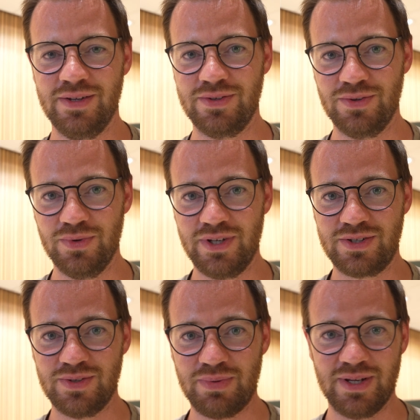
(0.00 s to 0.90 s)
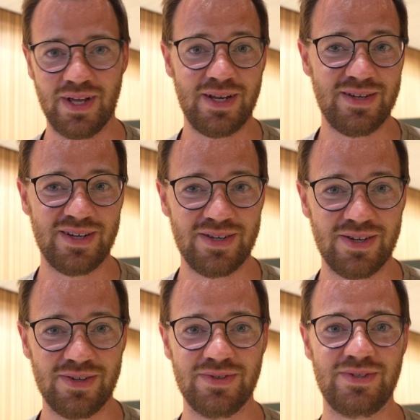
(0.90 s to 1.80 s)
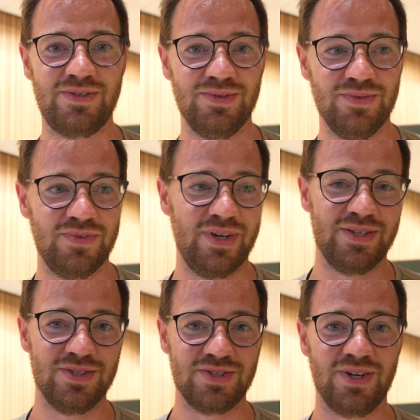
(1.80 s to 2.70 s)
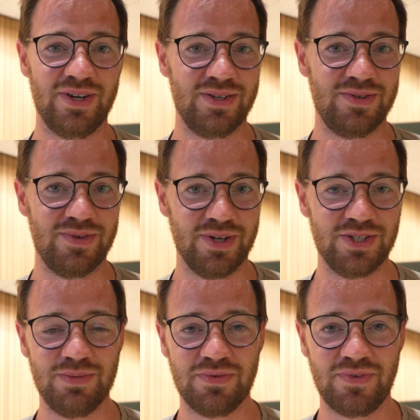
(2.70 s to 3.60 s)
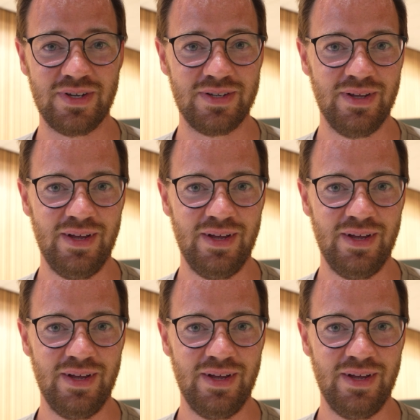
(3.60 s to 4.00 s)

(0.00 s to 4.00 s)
So we actually paid $89 to fly to Chicago on a cheaper flight